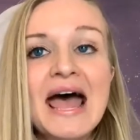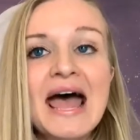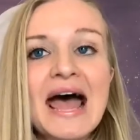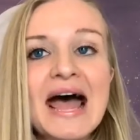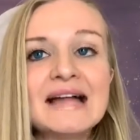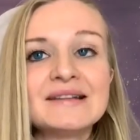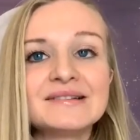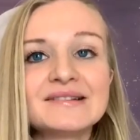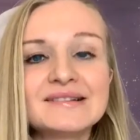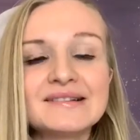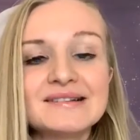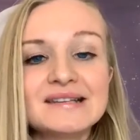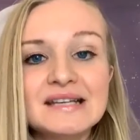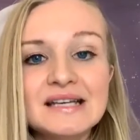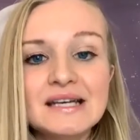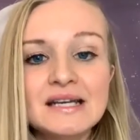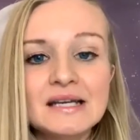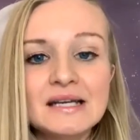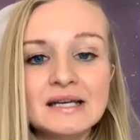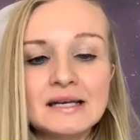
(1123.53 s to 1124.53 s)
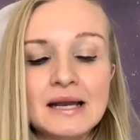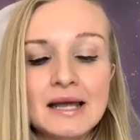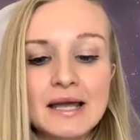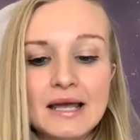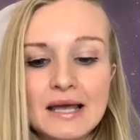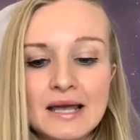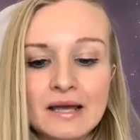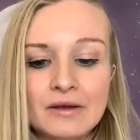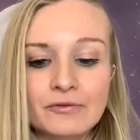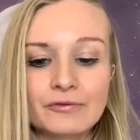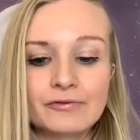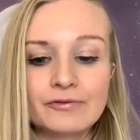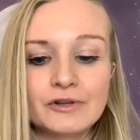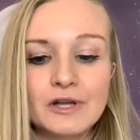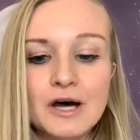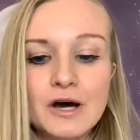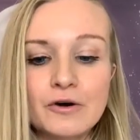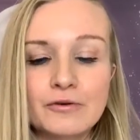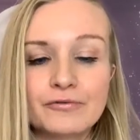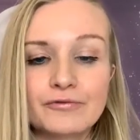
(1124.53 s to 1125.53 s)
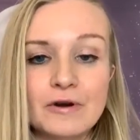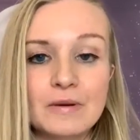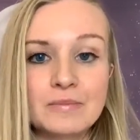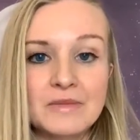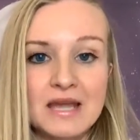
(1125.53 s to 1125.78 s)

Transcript: and seeing it flow from